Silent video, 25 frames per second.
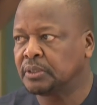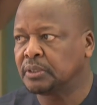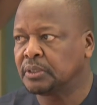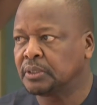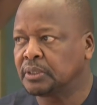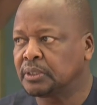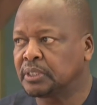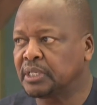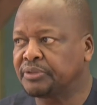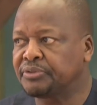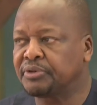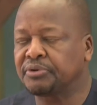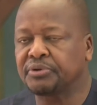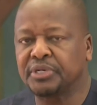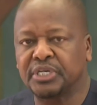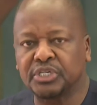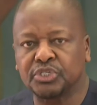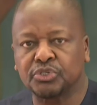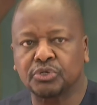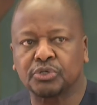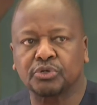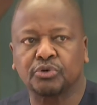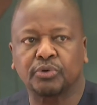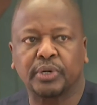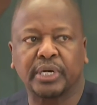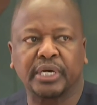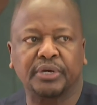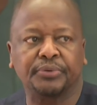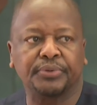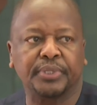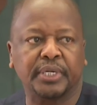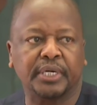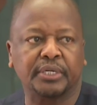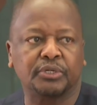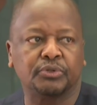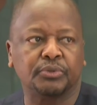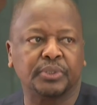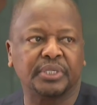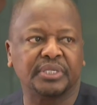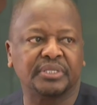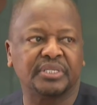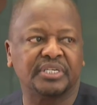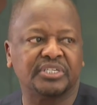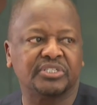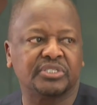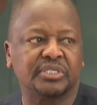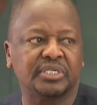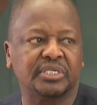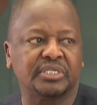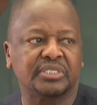that the reason why we are doing
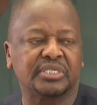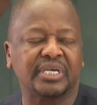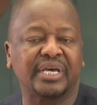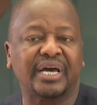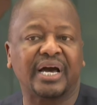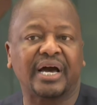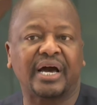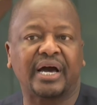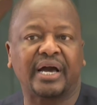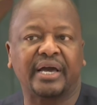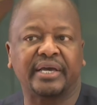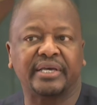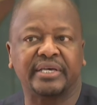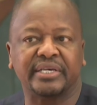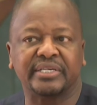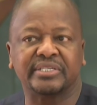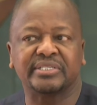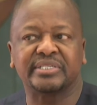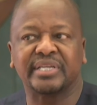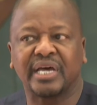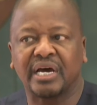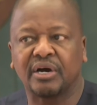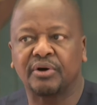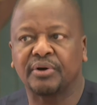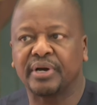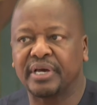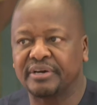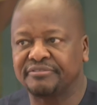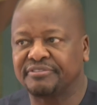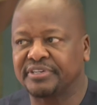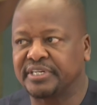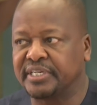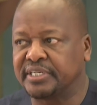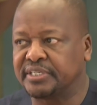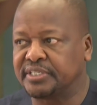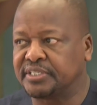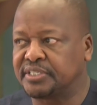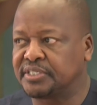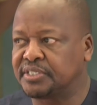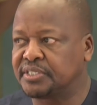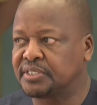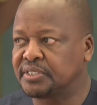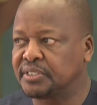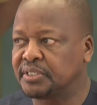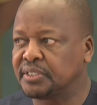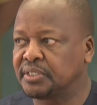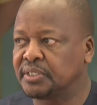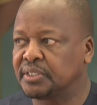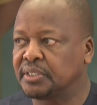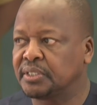these things is now evident.
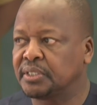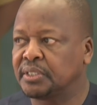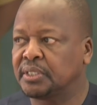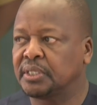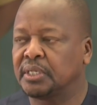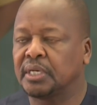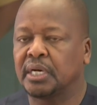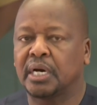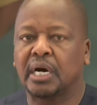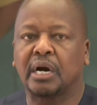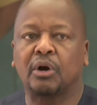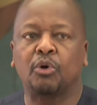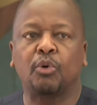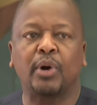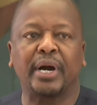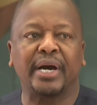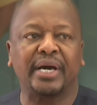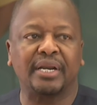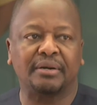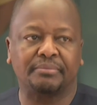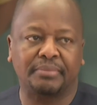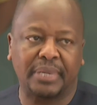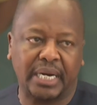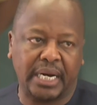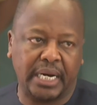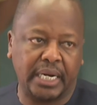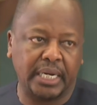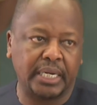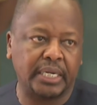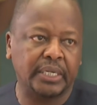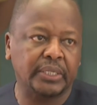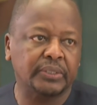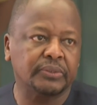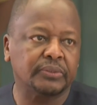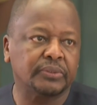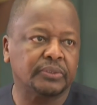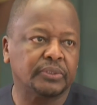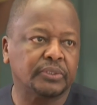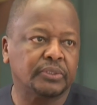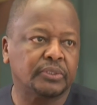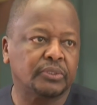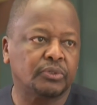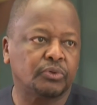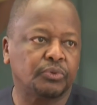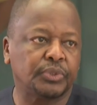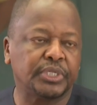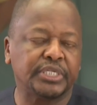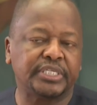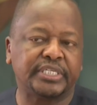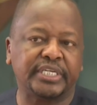A while back,
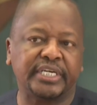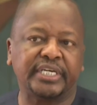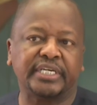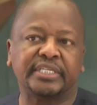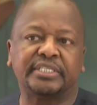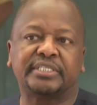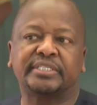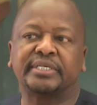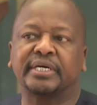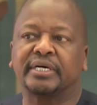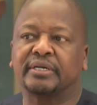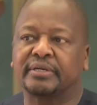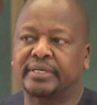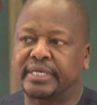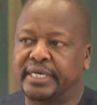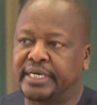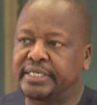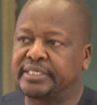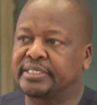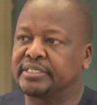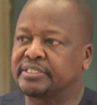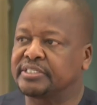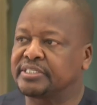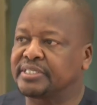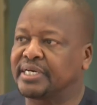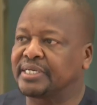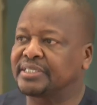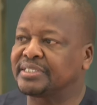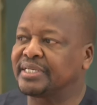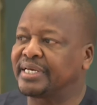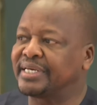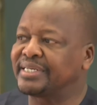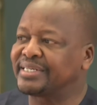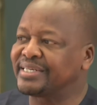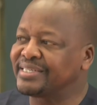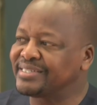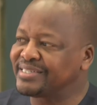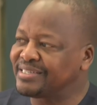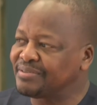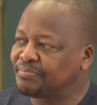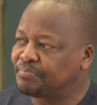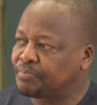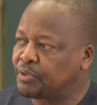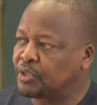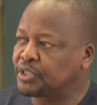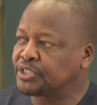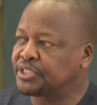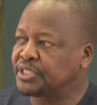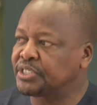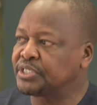we did tell Kenyans that it is
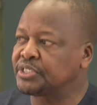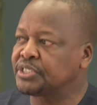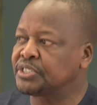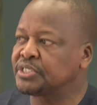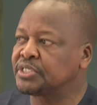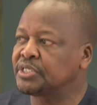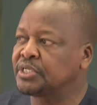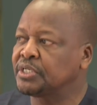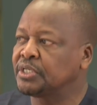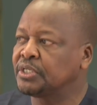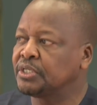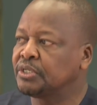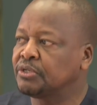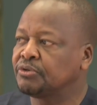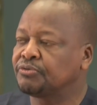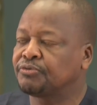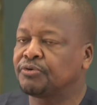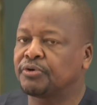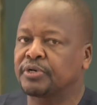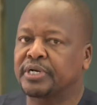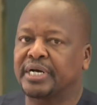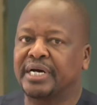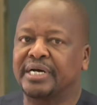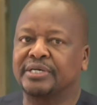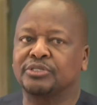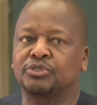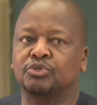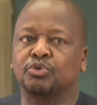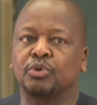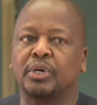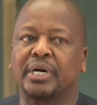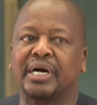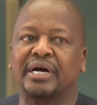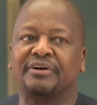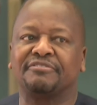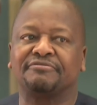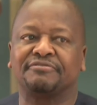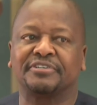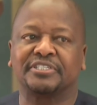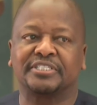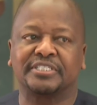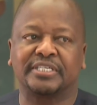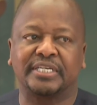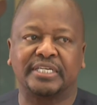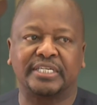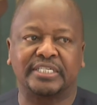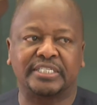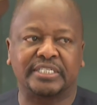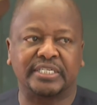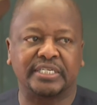important for us to have
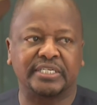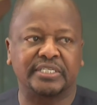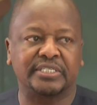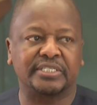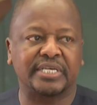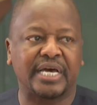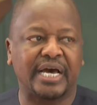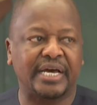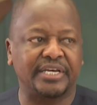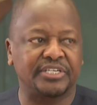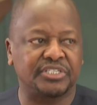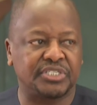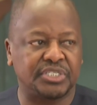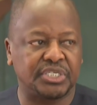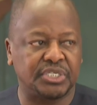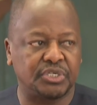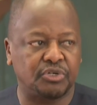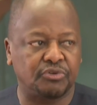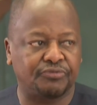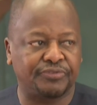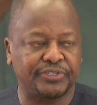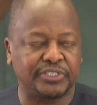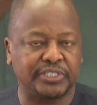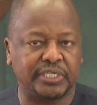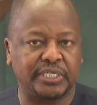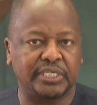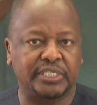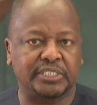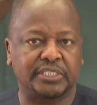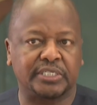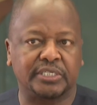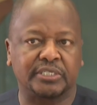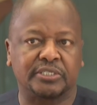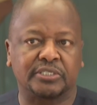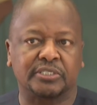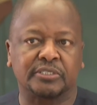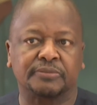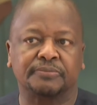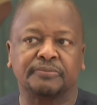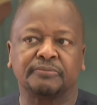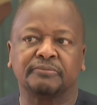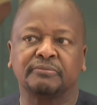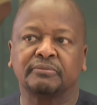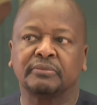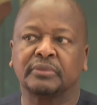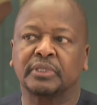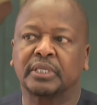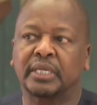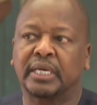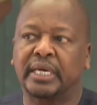facilities, ICU facilities,
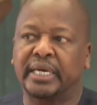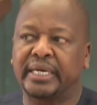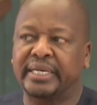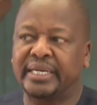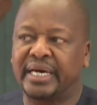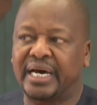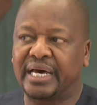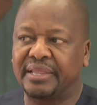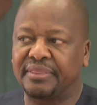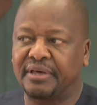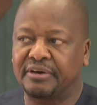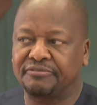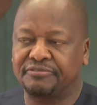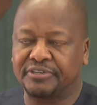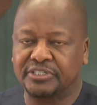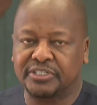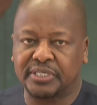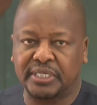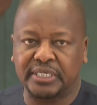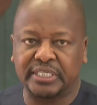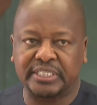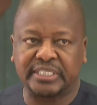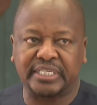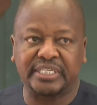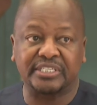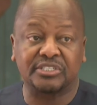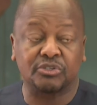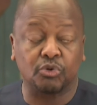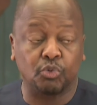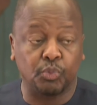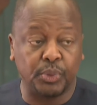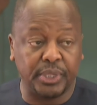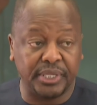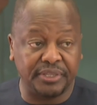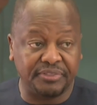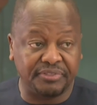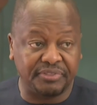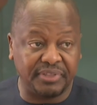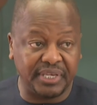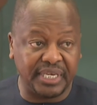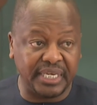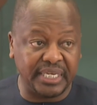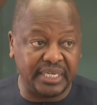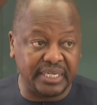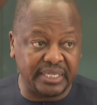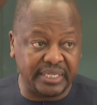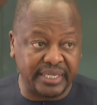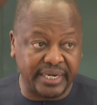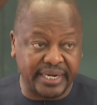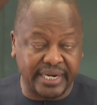and other facilities
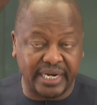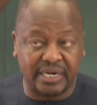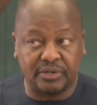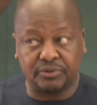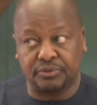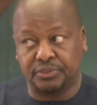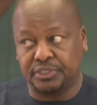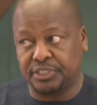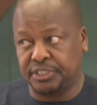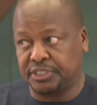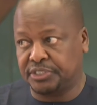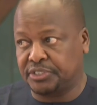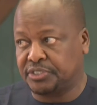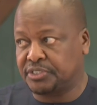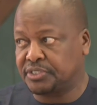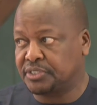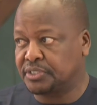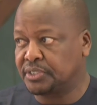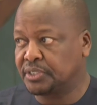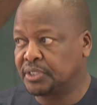within the counties.